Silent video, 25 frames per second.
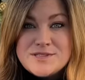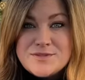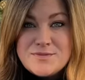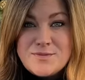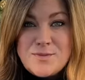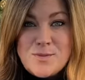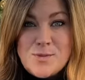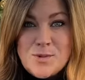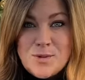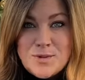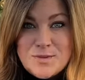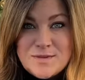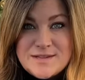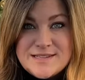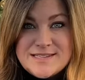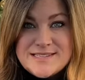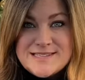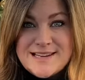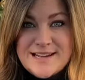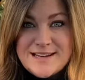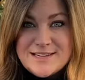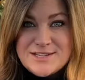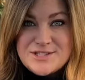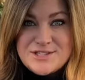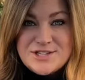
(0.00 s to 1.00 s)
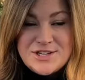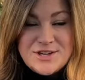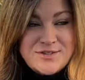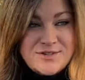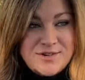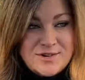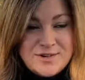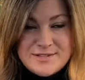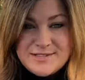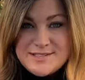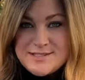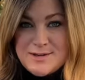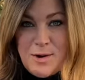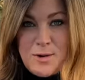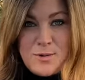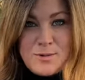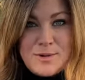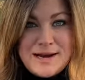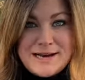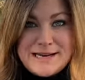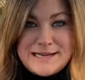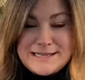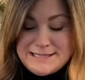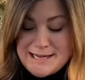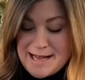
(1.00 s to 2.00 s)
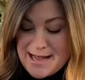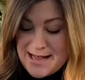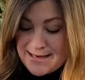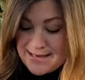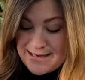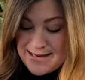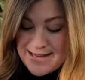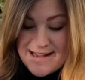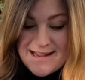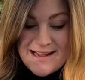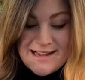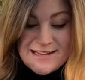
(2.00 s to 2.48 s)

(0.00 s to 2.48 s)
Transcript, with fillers: for this next year. It's already done.